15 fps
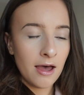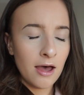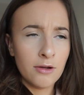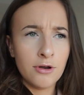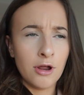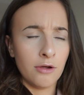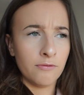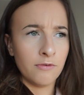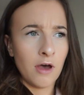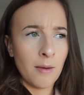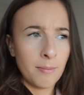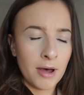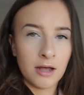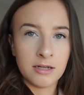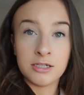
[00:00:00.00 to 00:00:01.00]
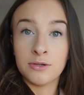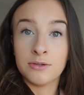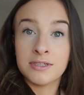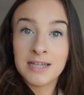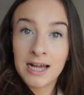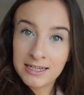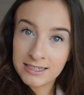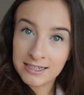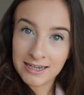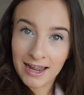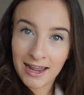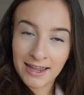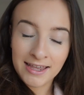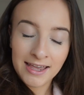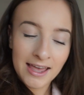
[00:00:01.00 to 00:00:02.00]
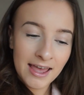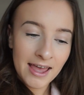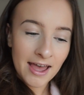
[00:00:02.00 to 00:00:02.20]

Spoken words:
Oh no, for her party on Saturday.